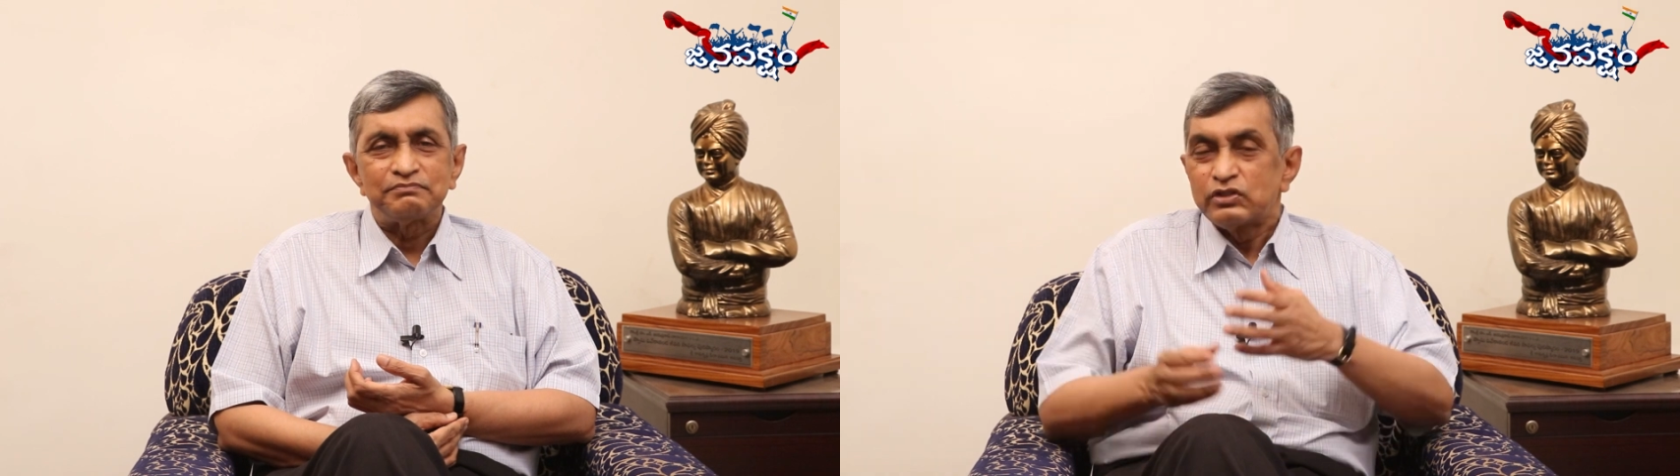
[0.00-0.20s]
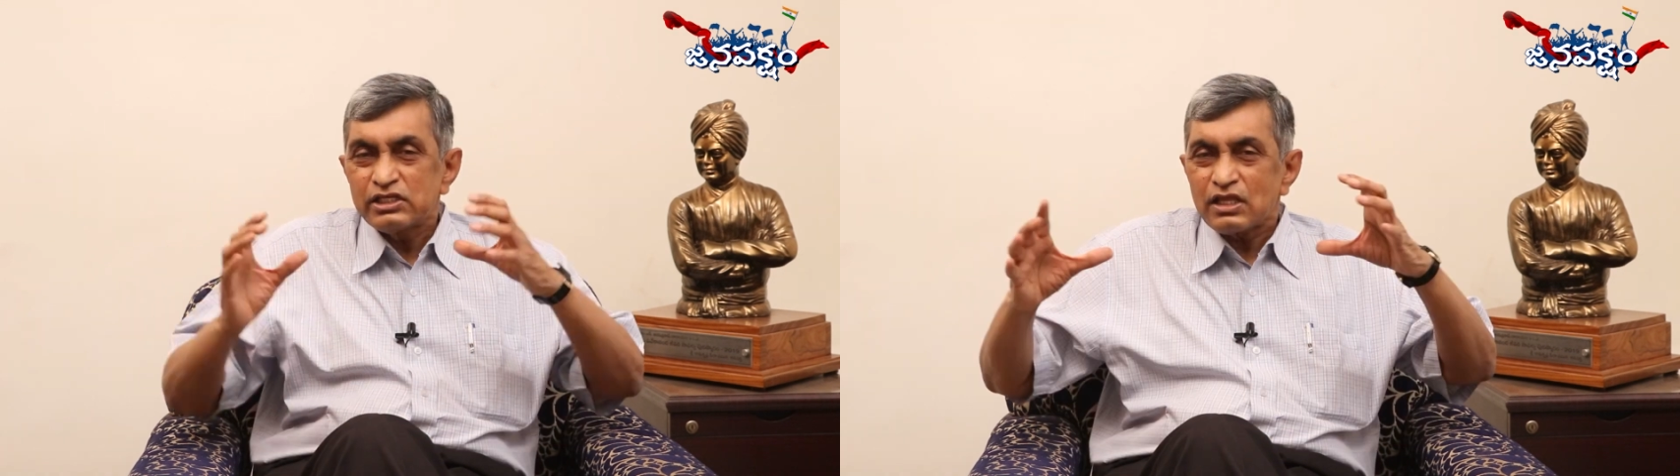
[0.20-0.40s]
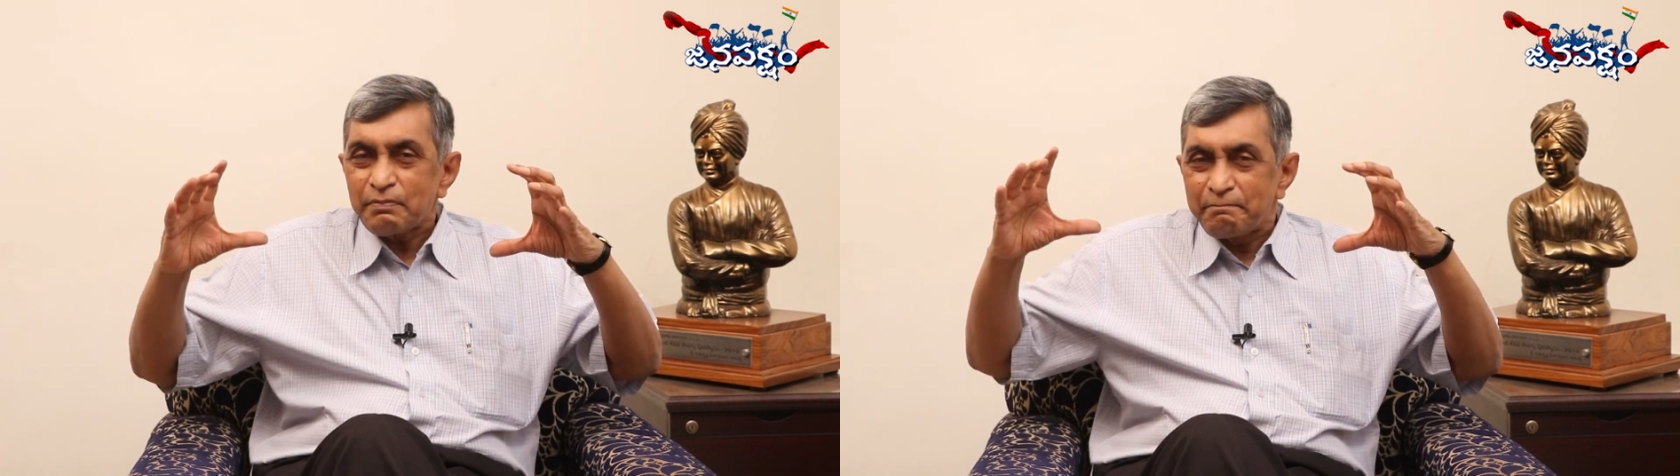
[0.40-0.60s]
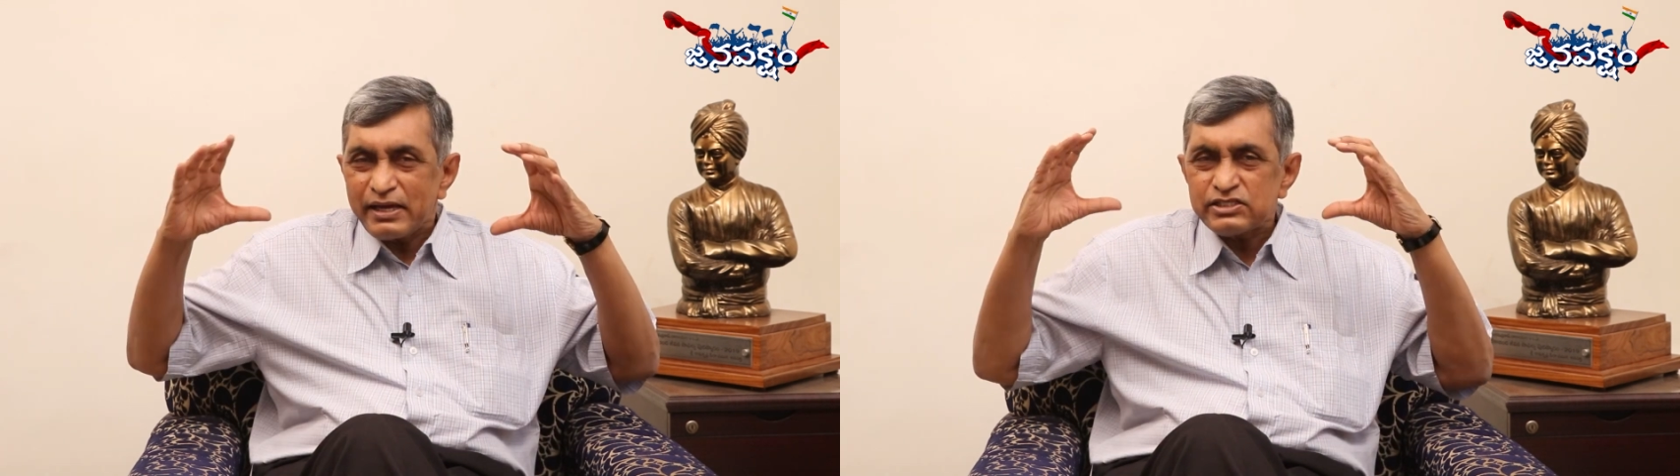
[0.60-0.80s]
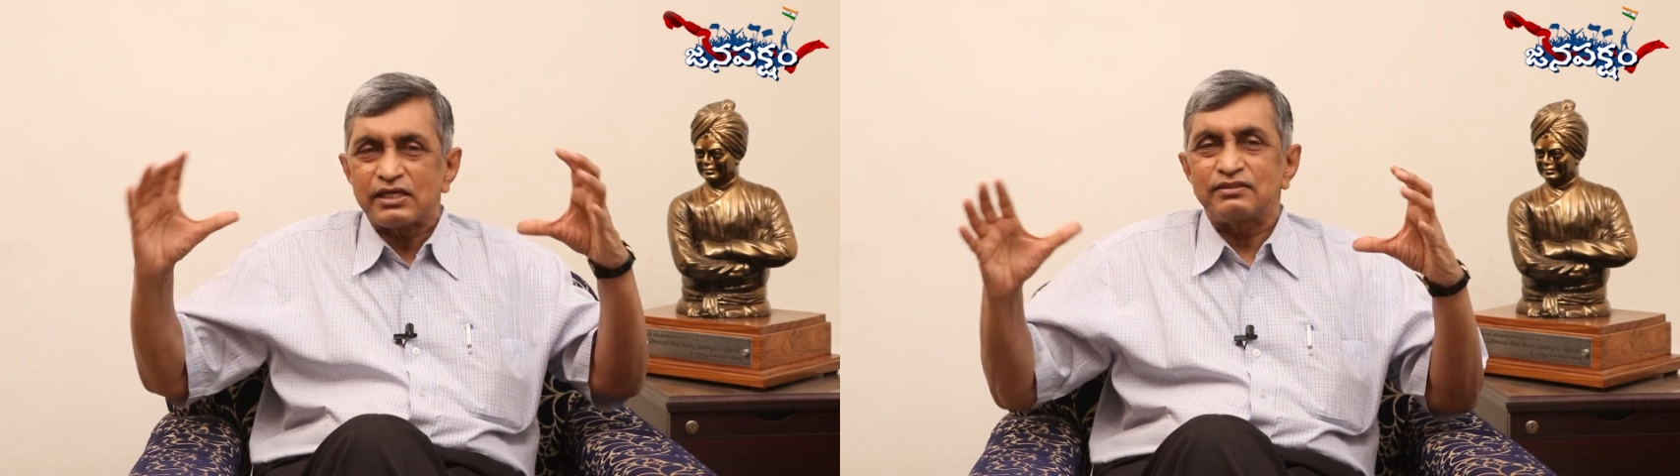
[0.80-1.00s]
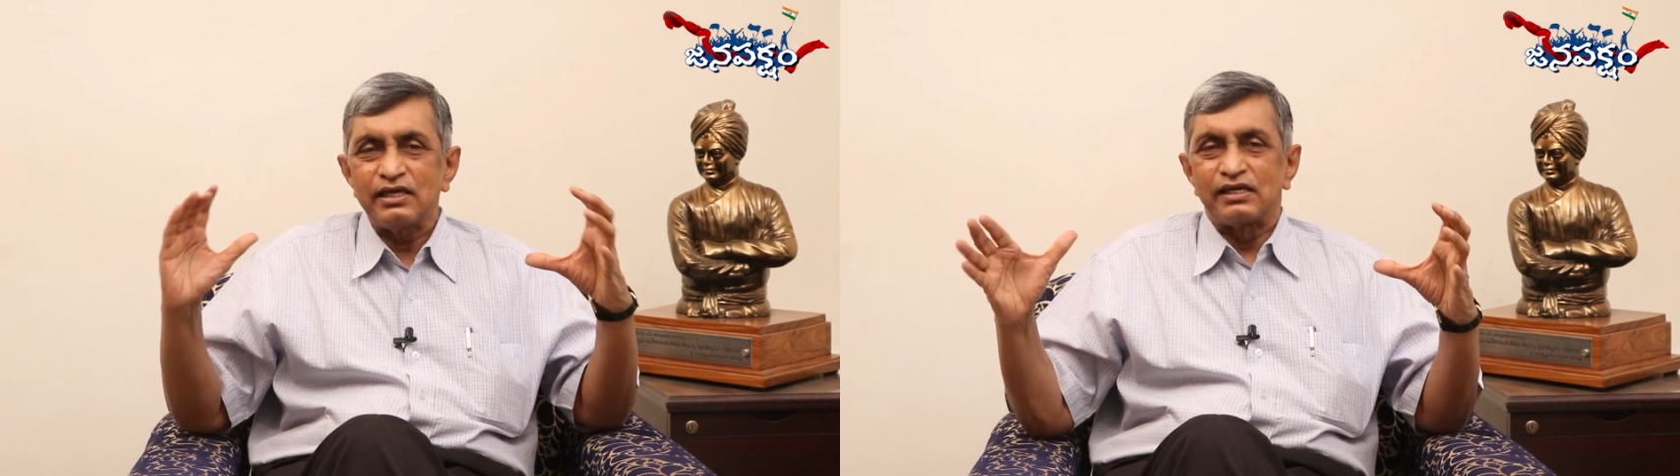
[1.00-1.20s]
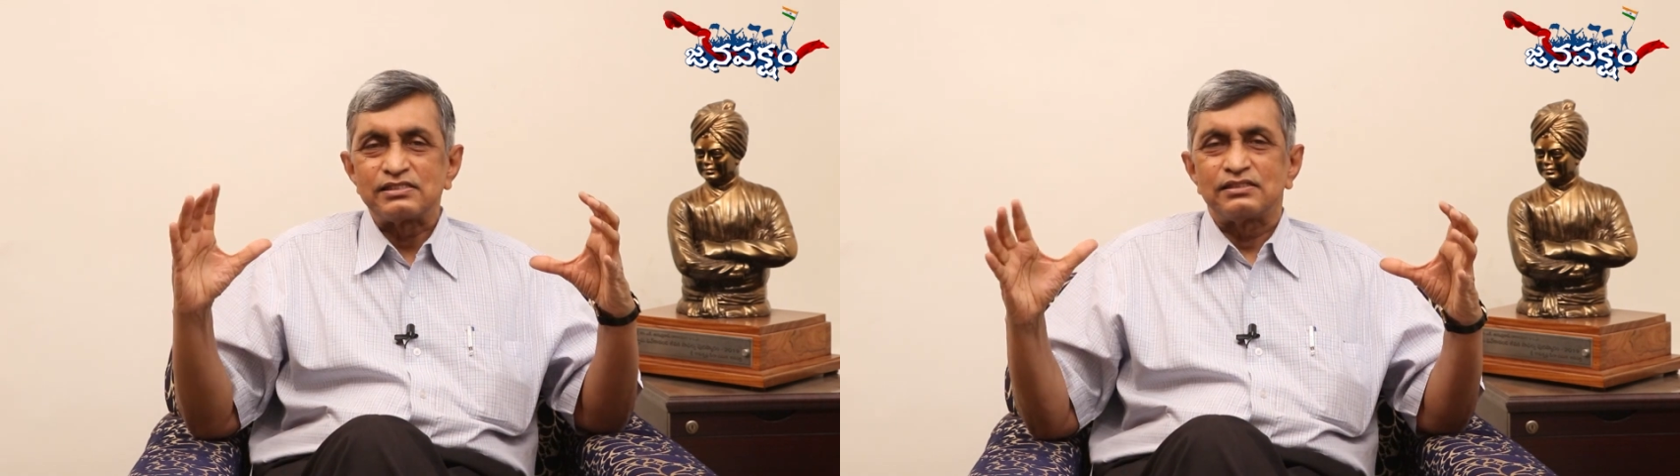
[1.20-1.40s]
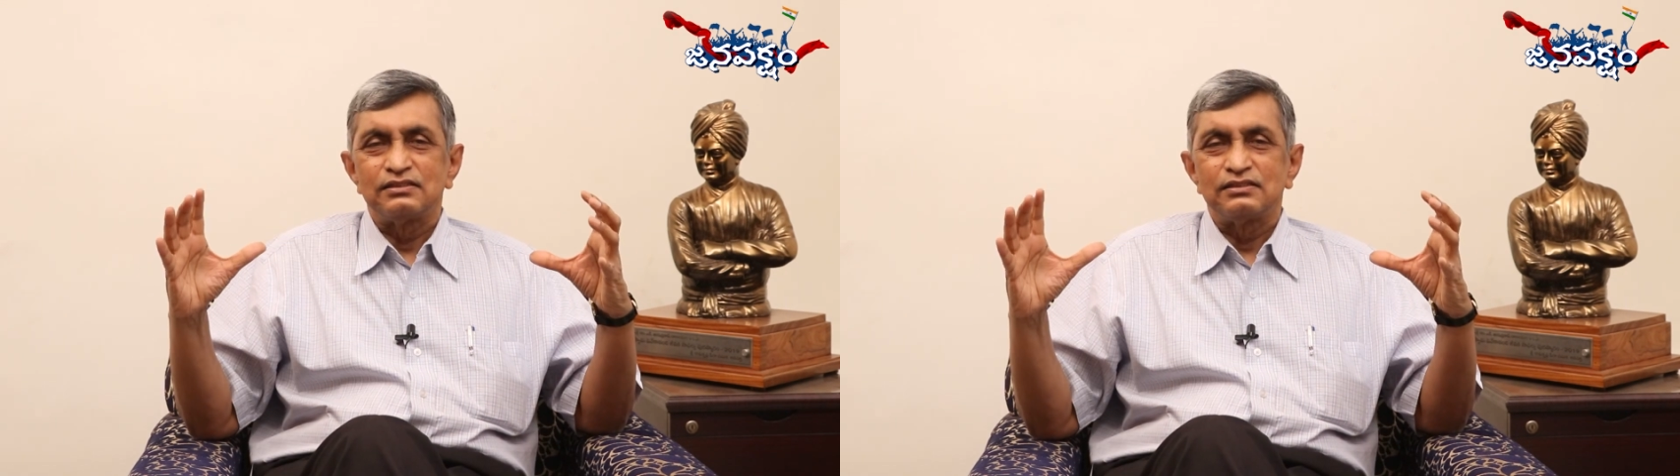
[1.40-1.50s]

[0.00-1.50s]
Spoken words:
These are the basic things.